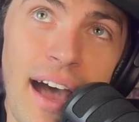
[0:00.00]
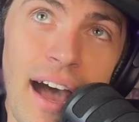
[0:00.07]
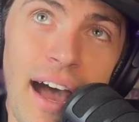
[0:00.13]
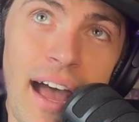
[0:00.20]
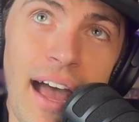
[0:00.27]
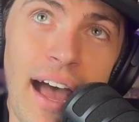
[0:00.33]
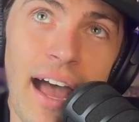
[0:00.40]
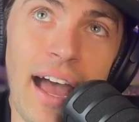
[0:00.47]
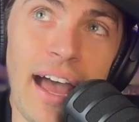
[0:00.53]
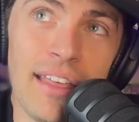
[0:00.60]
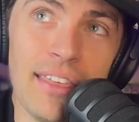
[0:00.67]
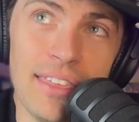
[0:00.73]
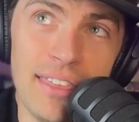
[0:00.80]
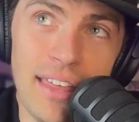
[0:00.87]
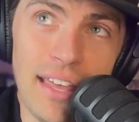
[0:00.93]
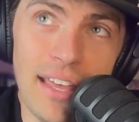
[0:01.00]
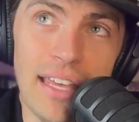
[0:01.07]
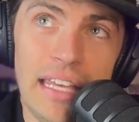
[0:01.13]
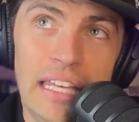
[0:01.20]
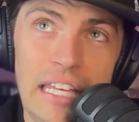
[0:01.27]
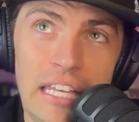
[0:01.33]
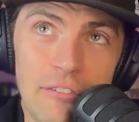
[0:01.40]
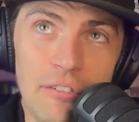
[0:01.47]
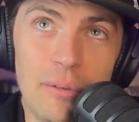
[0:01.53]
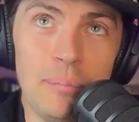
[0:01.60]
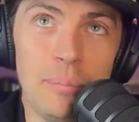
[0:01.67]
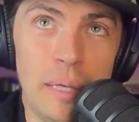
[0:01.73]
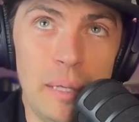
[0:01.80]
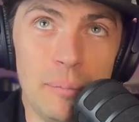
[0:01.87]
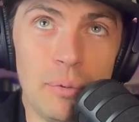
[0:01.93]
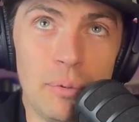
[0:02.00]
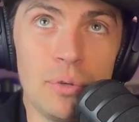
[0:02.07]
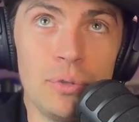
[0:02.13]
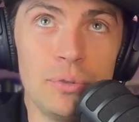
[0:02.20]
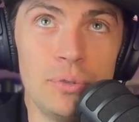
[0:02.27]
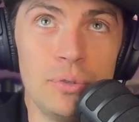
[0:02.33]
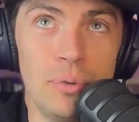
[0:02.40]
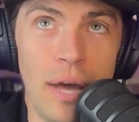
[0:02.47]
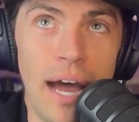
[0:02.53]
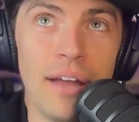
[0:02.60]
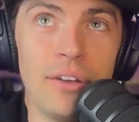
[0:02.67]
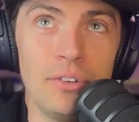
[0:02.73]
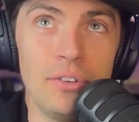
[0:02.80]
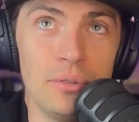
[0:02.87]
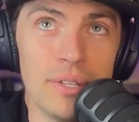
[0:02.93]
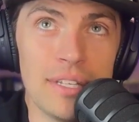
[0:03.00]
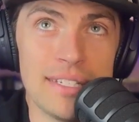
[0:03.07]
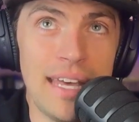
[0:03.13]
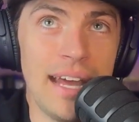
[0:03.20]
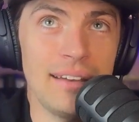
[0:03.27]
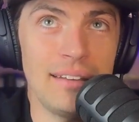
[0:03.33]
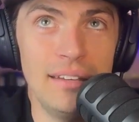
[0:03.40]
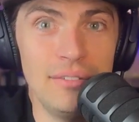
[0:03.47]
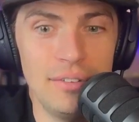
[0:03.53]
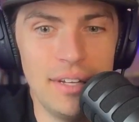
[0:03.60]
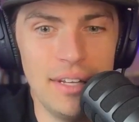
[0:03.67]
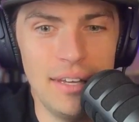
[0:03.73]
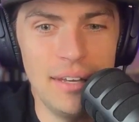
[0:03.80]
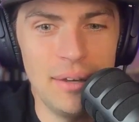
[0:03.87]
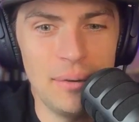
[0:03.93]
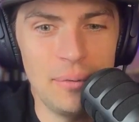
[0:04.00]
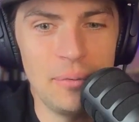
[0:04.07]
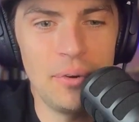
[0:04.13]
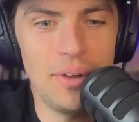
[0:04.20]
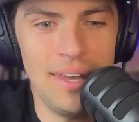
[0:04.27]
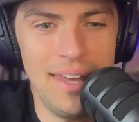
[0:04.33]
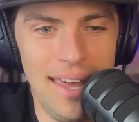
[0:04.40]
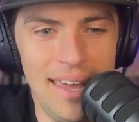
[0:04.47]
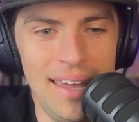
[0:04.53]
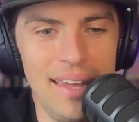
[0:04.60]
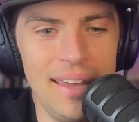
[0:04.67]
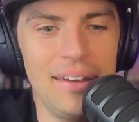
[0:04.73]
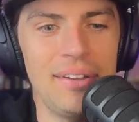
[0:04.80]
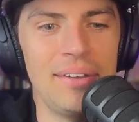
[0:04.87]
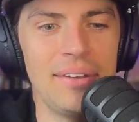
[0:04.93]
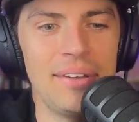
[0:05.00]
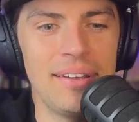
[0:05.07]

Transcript: I think even people who do not do this activity will gain,